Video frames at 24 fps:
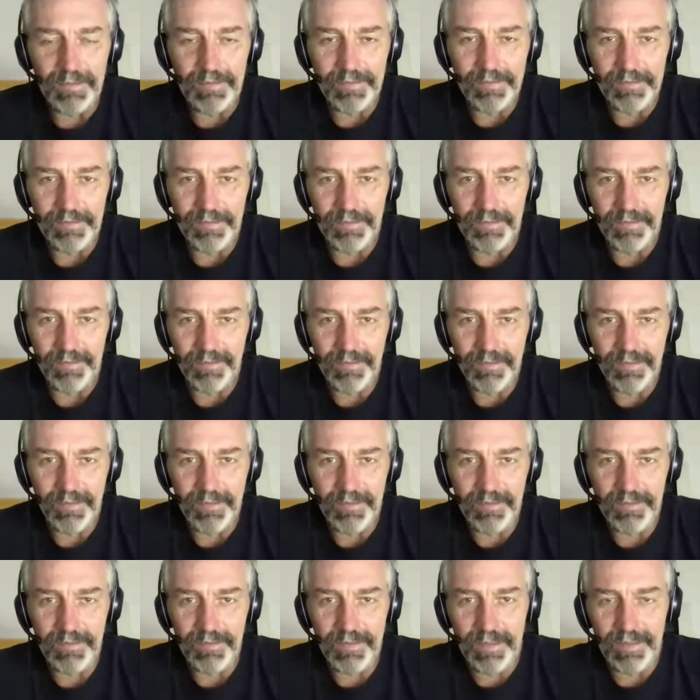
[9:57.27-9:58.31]
And
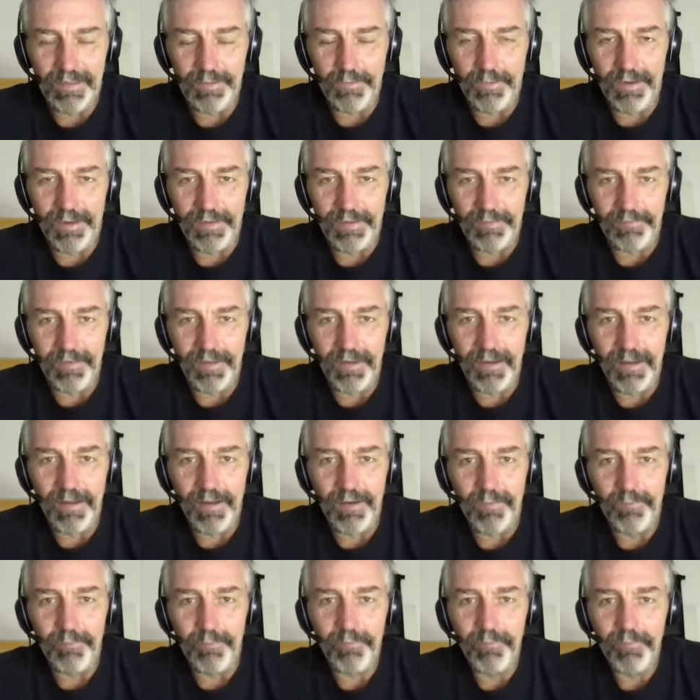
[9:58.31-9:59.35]
anyway,
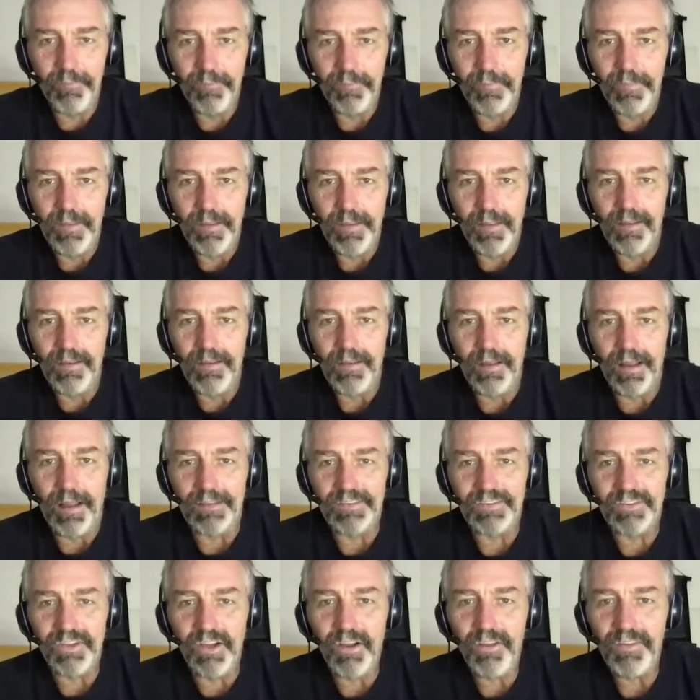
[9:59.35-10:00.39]

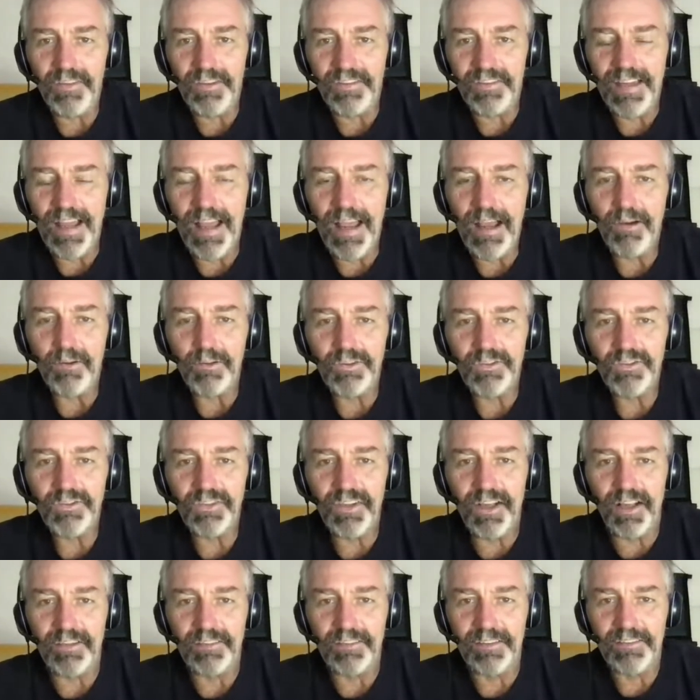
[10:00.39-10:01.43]
I saw this
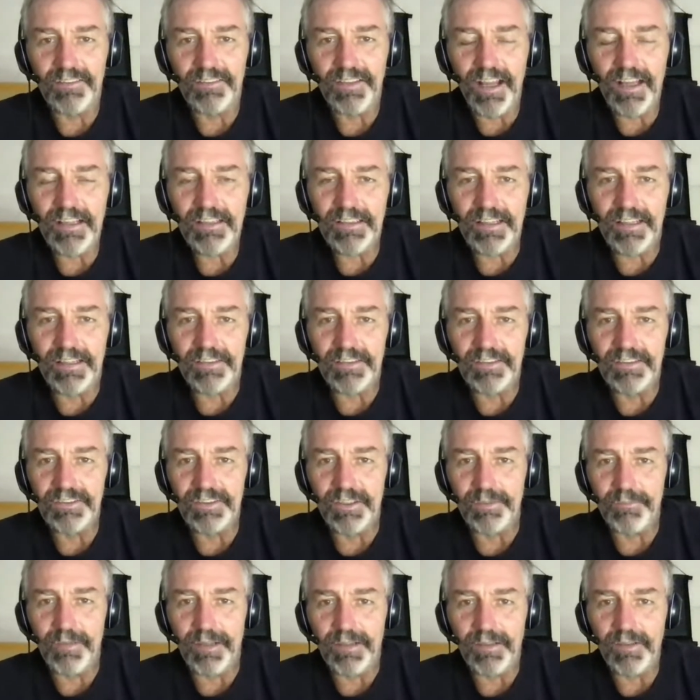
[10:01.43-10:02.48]
house on the
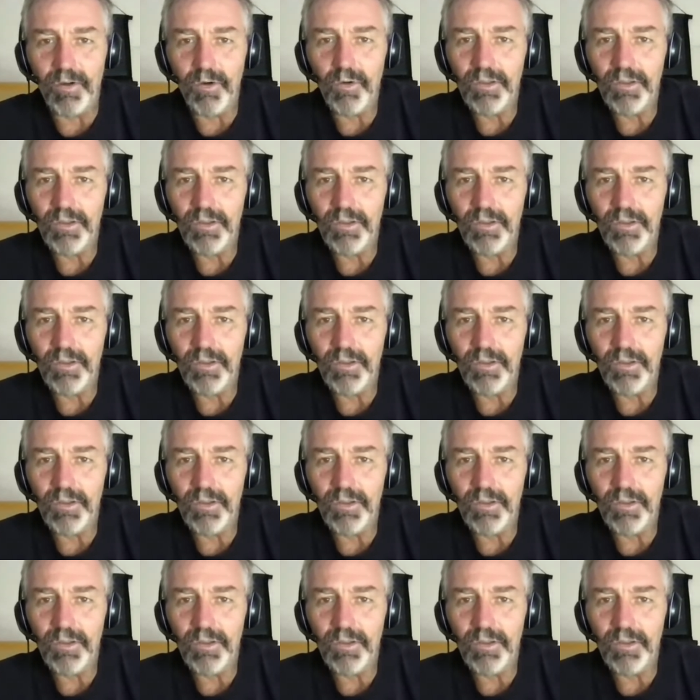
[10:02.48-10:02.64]
Tidelanders, and